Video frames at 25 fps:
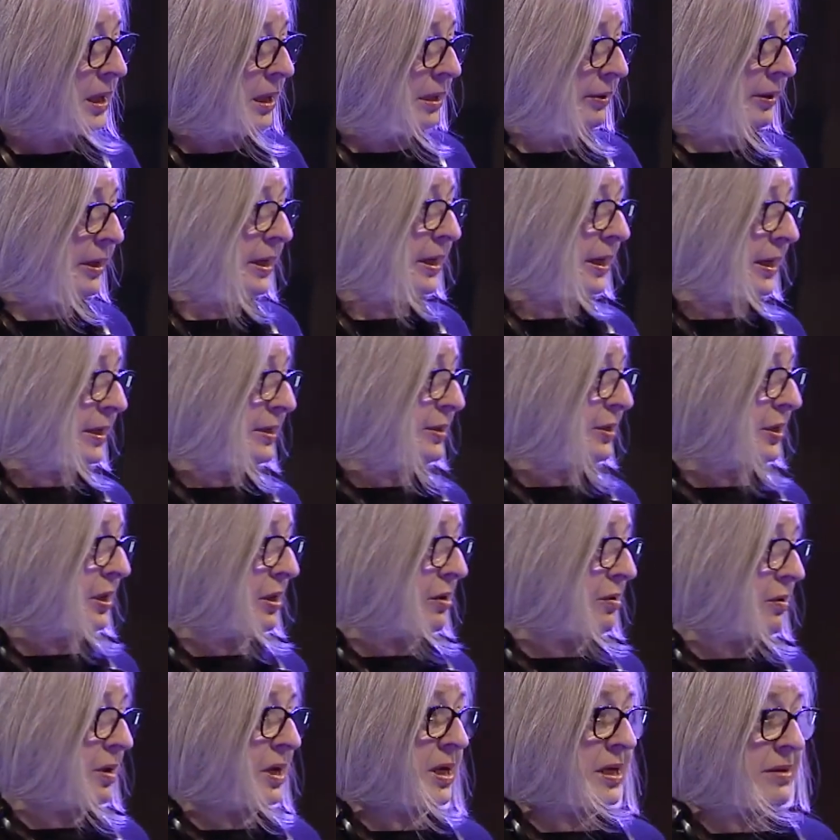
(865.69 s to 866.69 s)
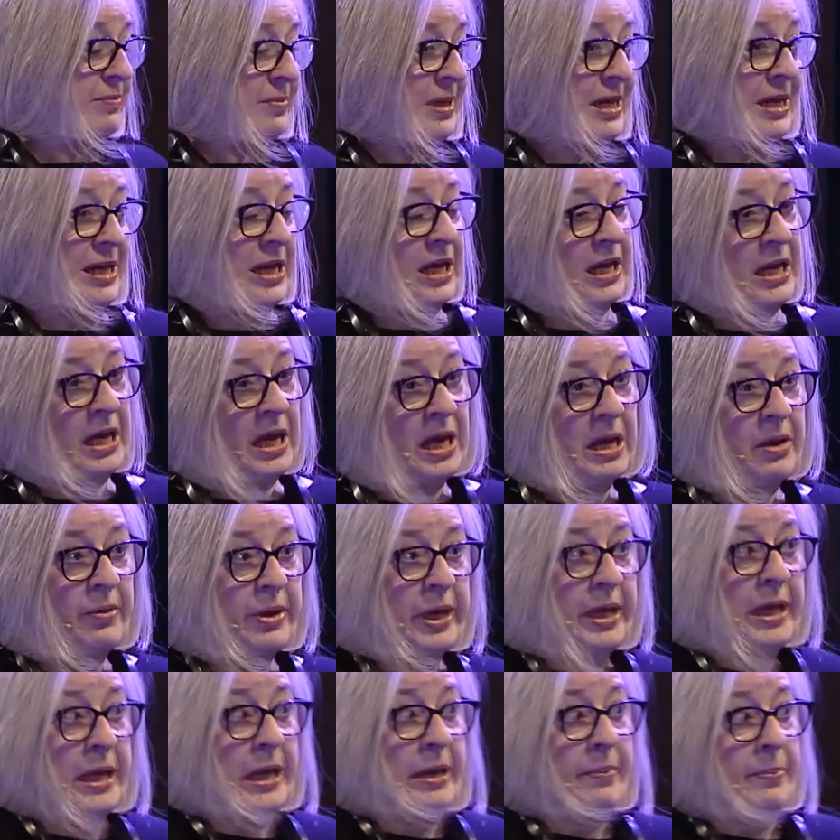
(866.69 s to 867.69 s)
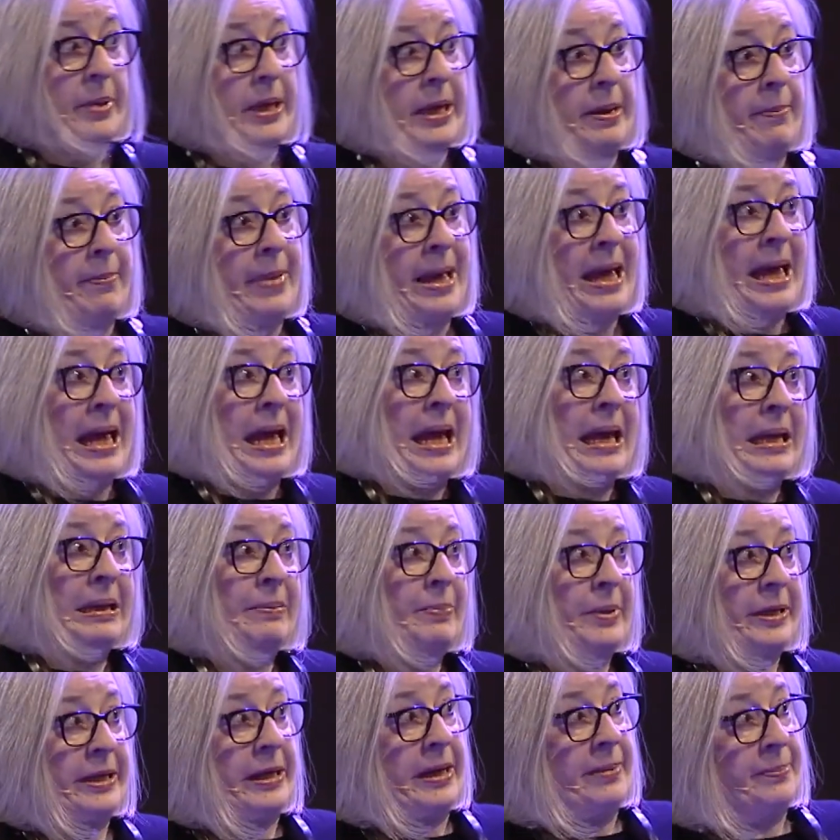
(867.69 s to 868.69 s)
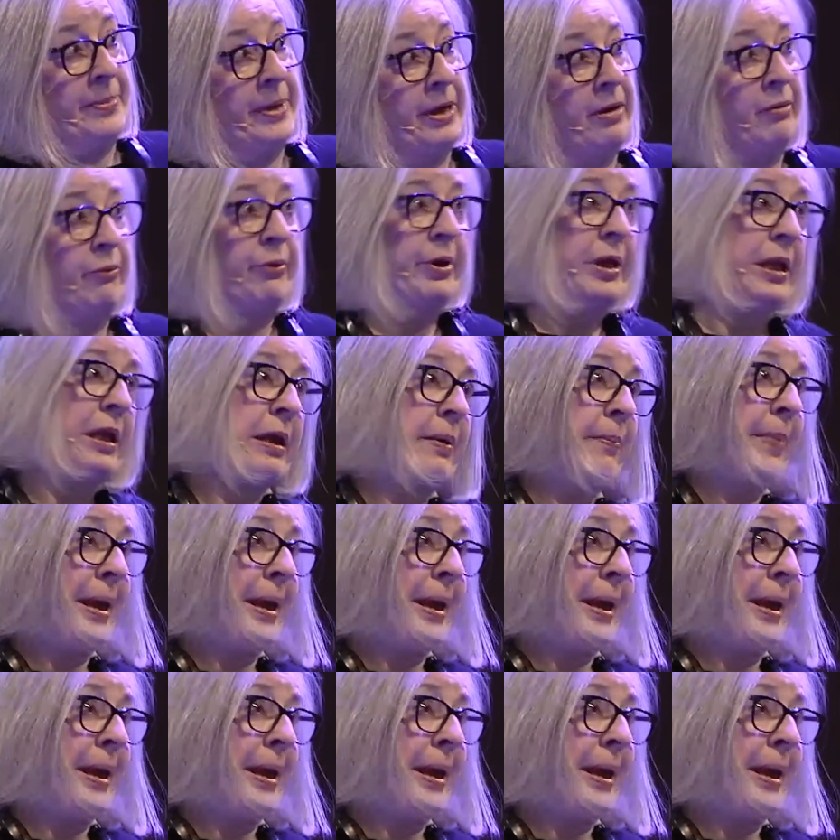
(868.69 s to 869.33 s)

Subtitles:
Okay, so I'm like, how can I be a man, but I'm not really a